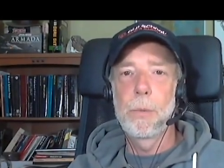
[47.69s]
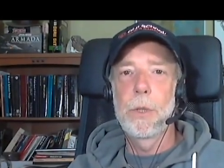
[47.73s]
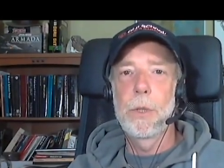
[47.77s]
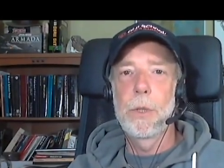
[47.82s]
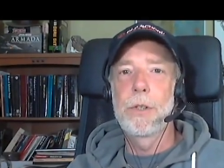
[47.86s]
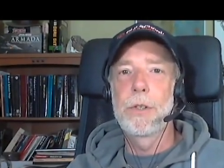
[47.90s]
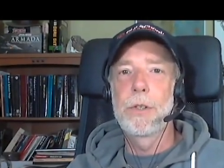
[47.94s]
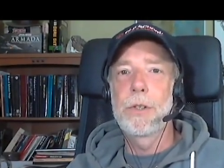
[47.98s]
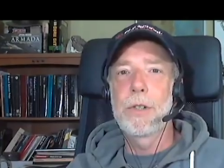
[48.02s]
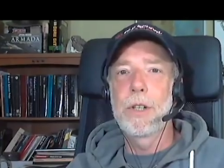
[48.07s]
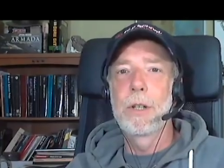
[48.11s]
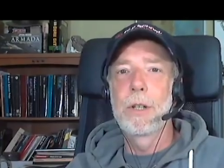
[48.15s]

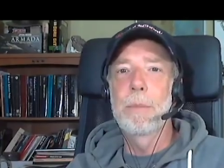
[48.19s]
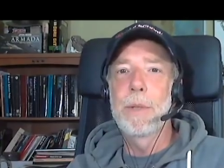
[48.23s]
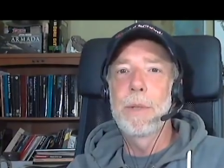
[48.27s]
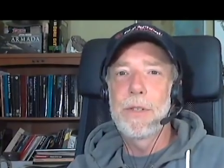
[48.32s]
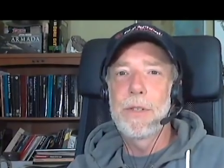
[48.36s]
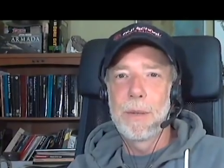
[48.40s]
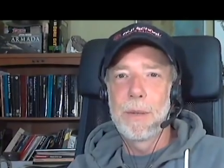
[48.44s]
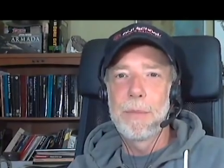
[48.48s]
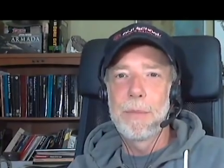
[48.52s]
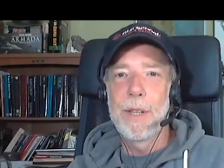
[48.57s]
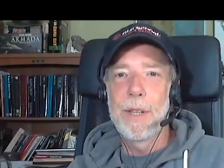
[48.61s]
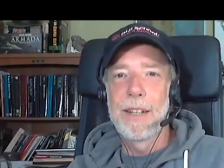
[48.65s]
which is going to be
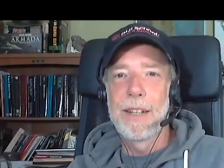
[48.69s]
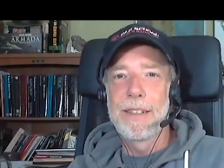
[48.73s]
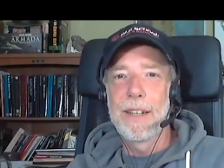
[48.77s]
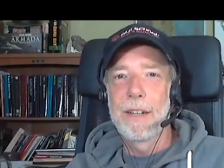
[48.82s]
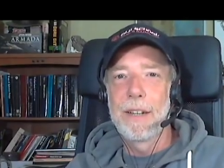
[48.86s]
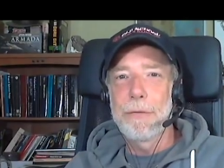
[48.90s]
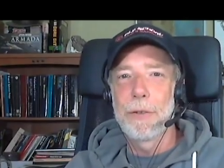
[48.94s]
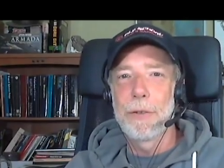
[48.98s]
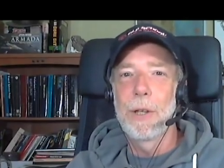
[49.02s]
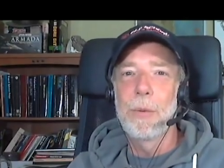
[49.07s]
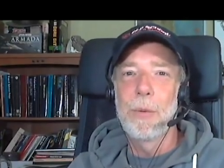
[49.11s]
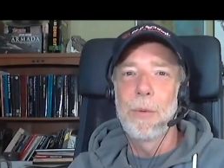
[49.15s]
something I
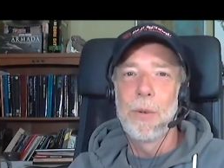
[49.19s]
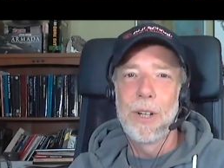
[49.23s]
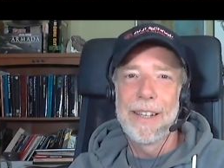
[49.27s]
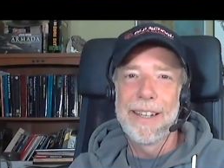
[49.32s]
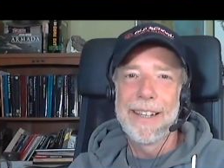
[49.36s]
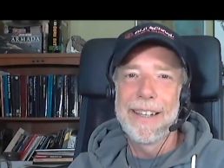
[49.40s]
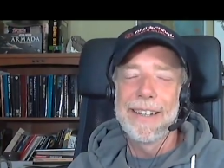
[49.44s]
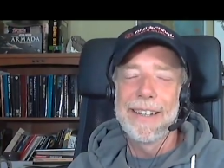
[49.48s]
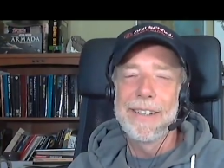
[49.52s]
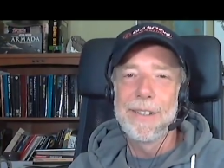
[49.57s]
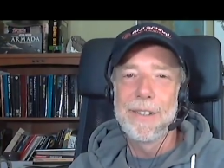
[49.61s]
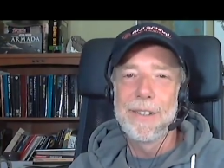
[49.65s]
definitely want to
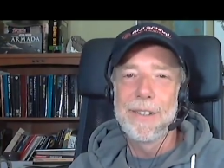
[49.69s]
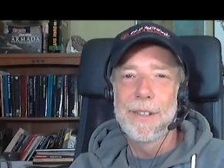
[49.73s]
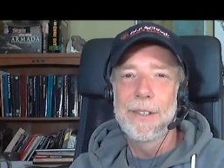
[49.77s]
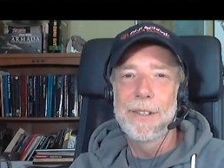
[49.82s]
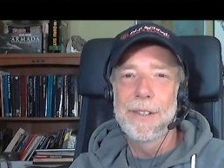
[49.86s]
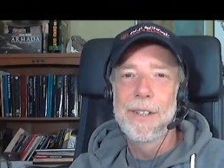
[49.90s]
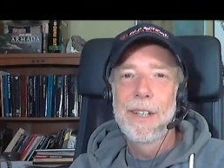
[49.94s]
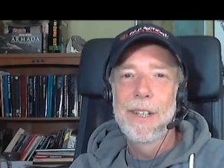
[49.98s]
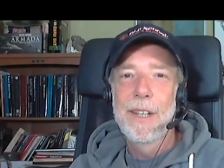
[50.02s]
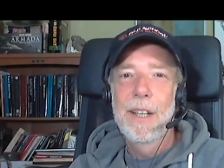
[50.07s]
get into.